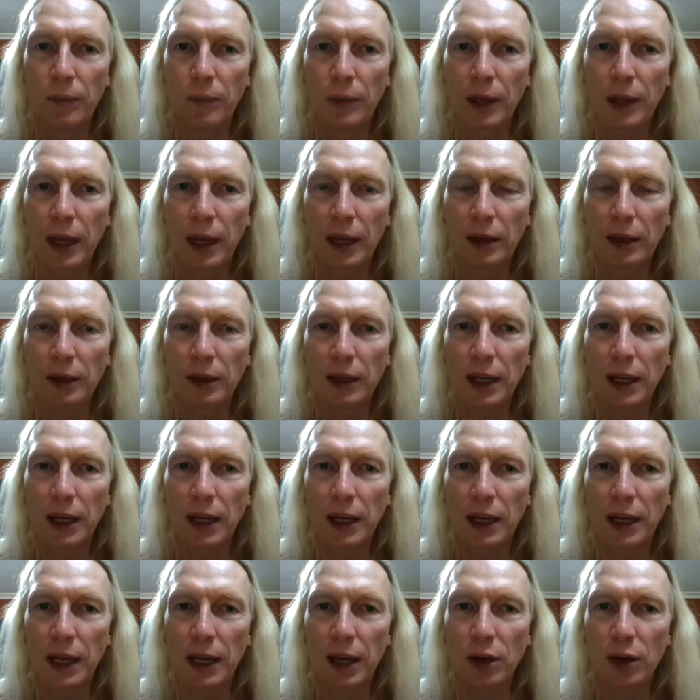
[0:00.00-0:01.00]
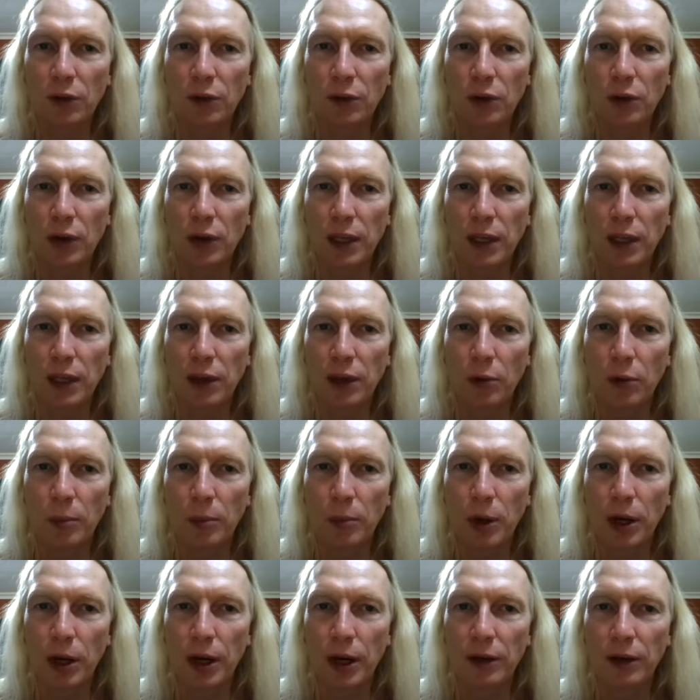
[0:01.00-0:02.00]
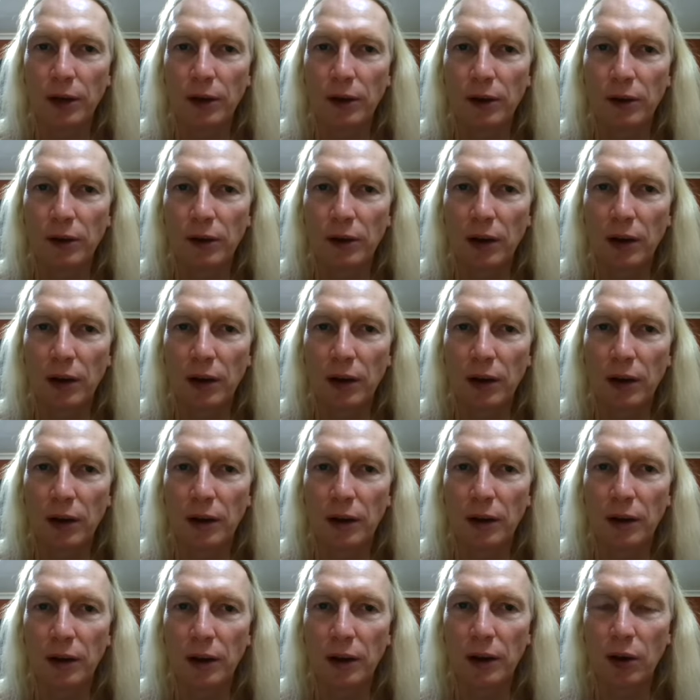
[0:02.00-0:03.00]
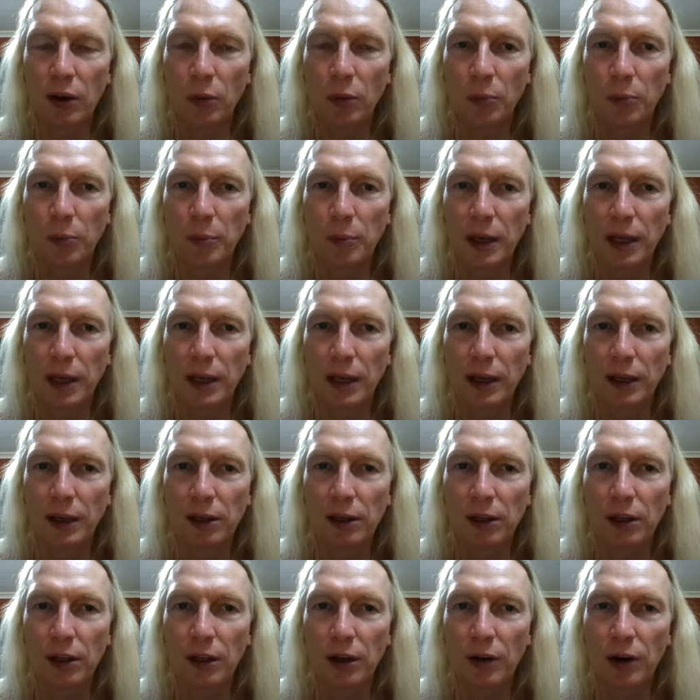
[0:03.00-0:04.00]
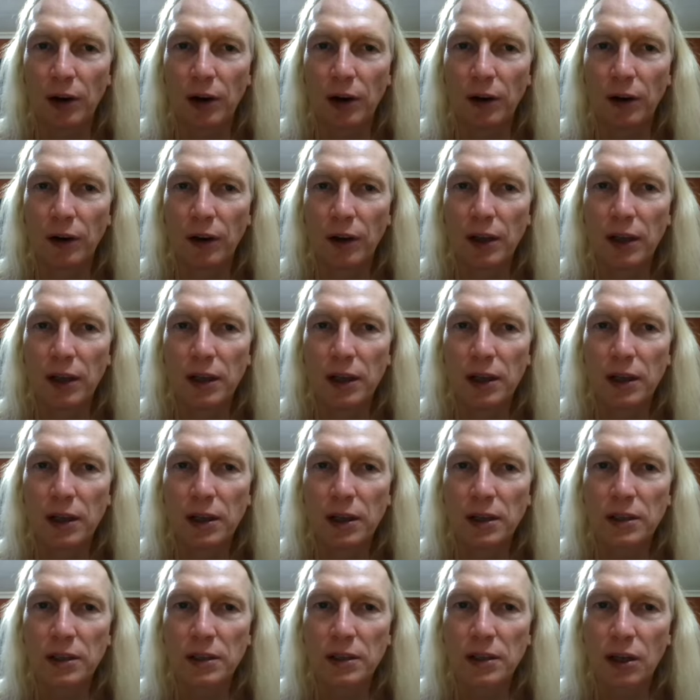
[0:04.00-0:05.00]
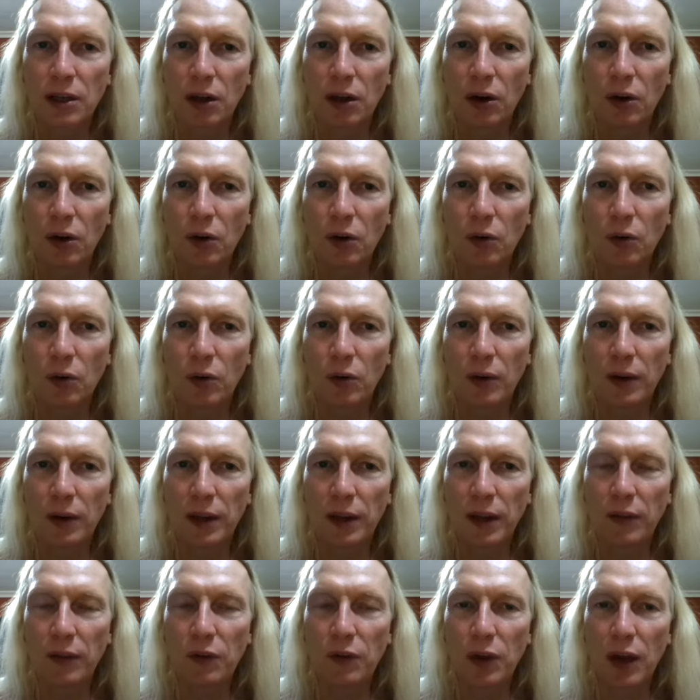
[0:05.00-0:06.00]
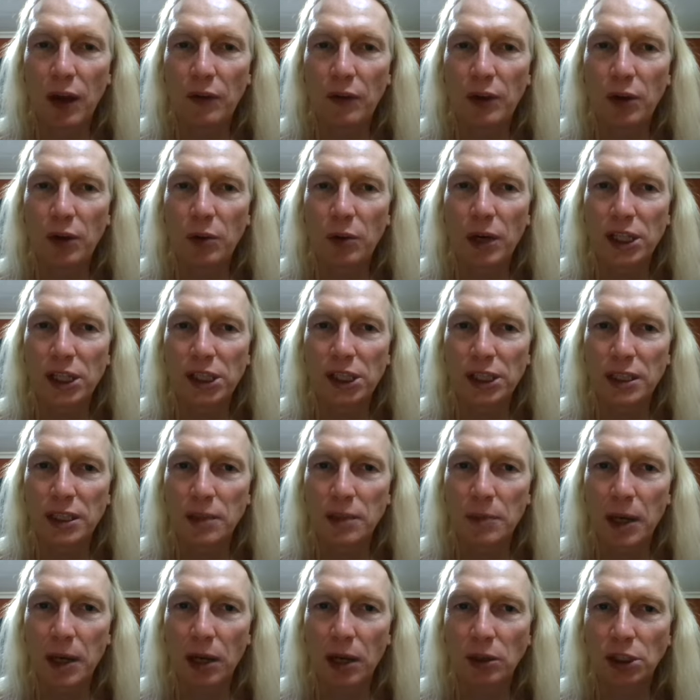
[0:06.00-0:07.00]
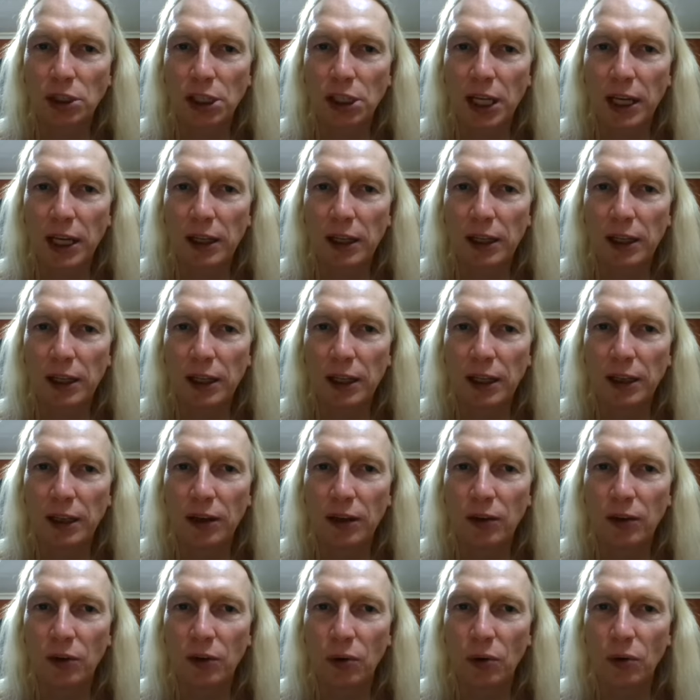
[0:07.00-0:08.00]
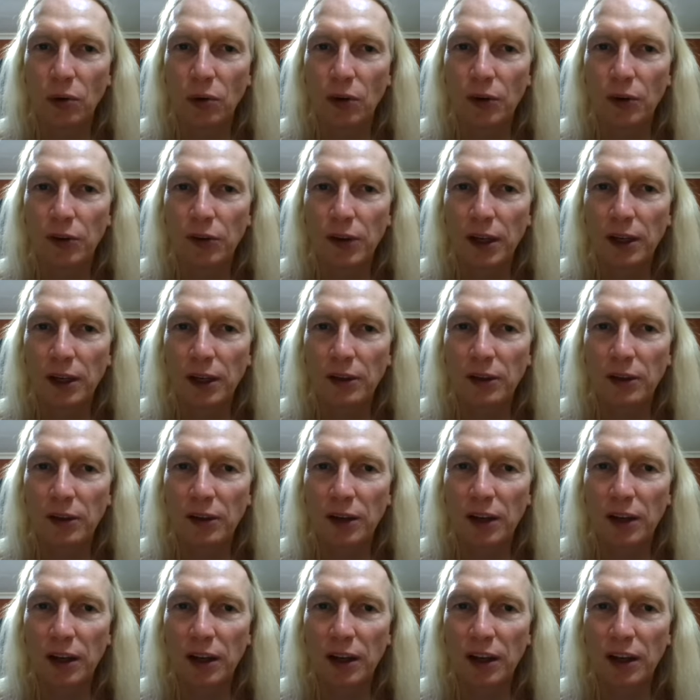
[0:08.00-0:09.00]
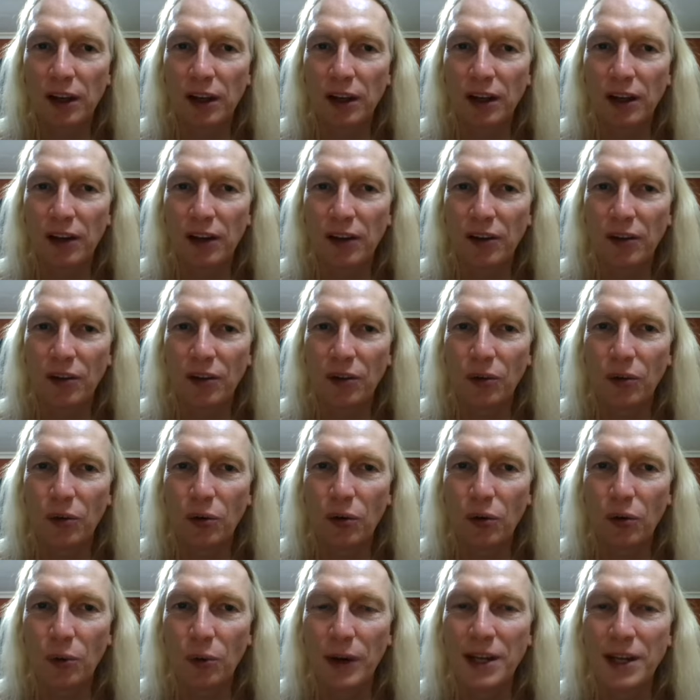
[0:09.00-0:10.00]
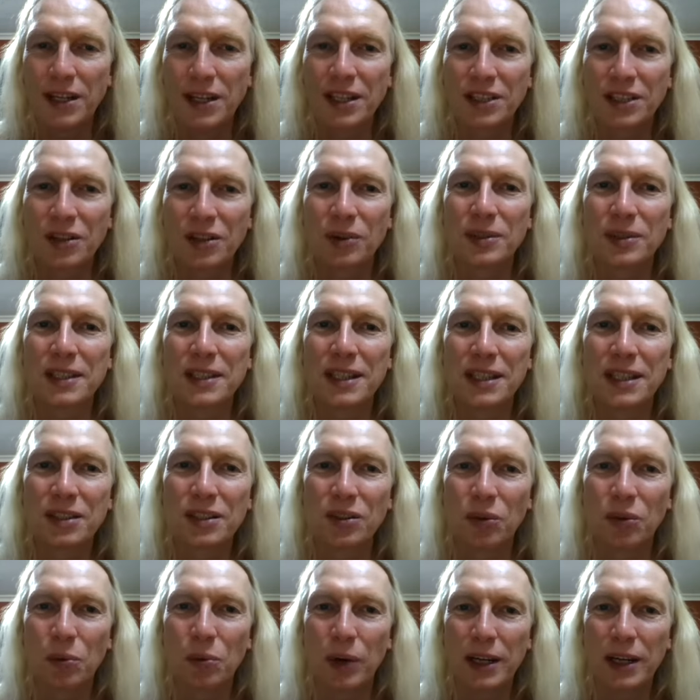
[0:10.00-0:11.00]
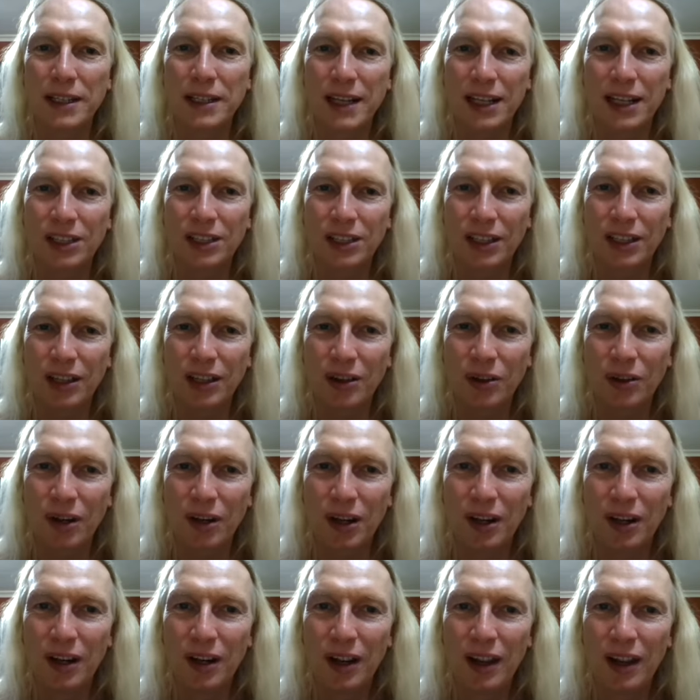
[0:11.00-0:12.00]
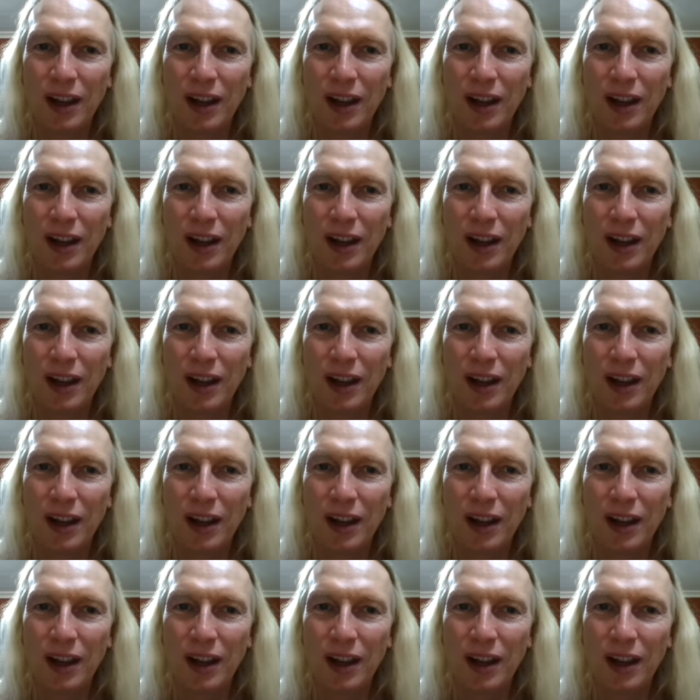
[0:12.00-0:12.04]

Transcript: And getting out of your ego mind helps make it clearer. So, if you have any questions about channeling or the skit or winter solstice or white tantric yoga,